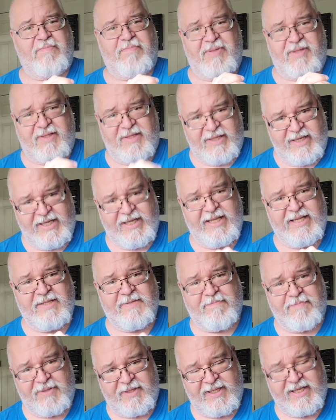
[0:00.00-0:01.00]

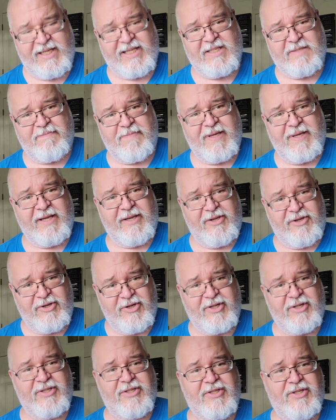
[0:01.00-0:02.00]
please be
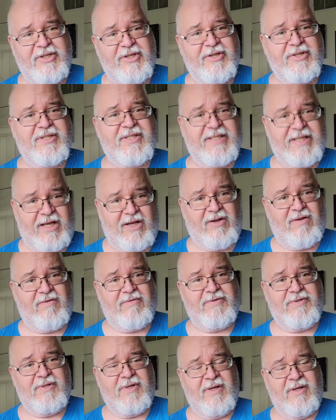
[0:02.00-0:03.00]
good to
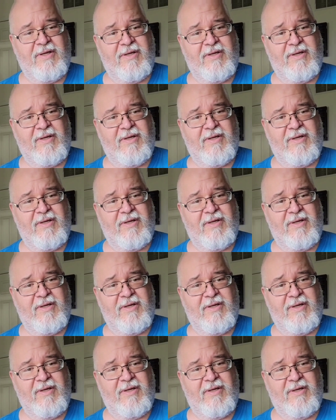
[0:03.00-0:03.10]
yourselves.